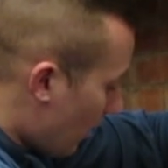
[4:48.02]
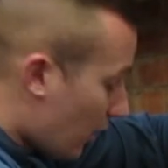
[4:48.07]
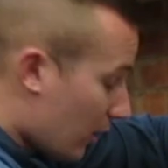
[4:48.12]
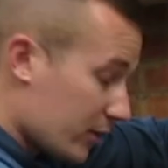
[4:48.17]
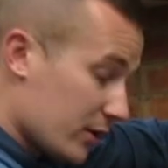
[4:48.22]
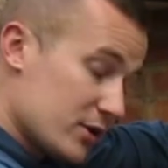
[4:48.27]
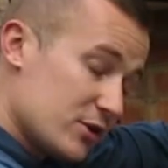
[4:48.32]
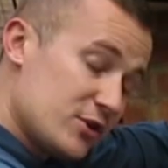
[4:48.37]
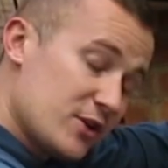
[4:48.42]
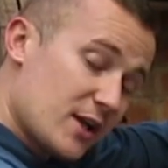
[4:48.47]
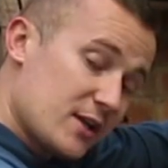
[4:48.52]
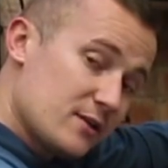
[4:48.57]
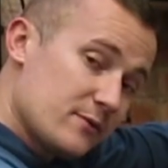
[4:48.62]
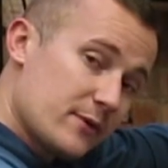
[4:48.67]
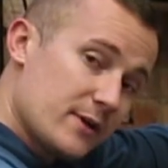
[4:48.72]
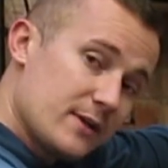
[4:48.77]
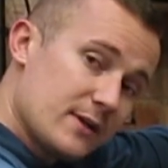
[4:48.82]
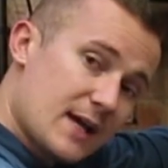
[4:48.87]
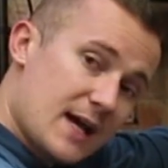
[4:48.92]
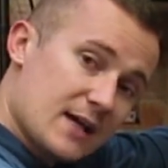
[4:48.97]
on a
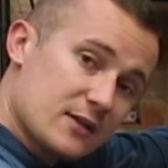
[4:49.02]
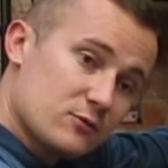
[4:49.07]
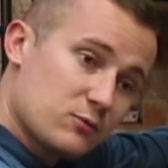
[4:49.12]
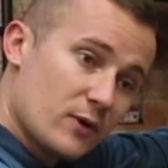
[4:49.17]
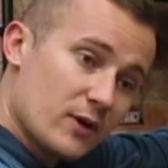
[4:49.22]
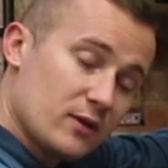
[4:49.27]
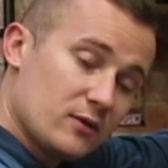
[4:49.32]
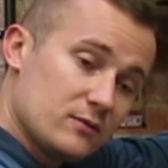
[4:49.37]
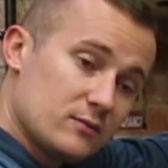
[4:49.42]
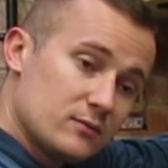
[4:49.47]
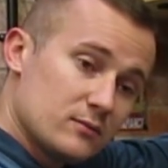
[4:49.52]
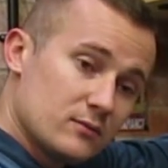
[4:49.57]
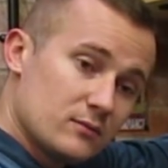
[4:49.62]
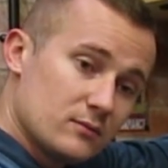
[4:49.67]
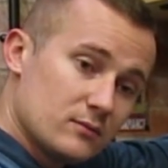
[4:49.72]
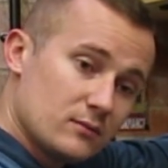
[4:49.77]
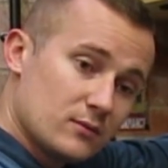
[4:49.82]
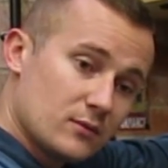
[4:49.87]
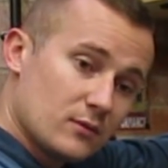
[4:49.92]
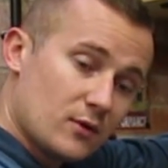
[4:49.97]
genuine S wheel
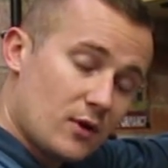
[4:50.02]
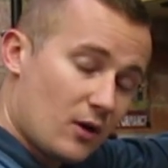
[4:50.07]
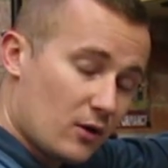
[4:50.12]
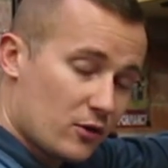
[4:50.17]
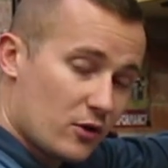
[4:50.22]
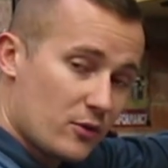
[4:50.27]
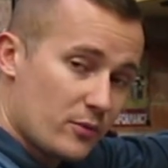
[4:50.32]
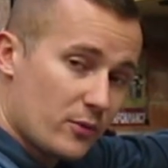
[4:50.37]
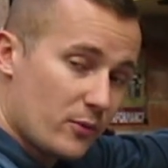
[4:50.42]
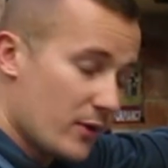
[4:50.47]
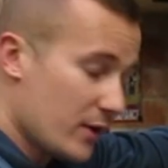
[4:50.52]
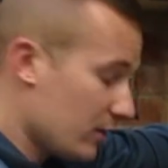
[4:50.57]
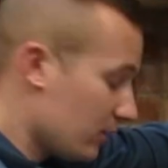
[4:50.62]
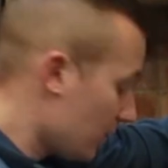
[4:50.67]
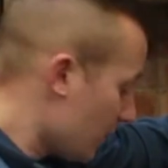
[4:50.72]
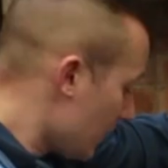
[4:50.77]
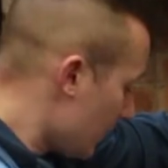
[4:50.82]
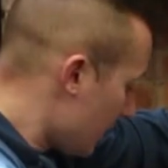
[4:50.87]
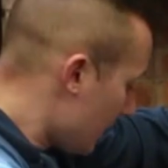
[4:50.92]
or Cooper wheel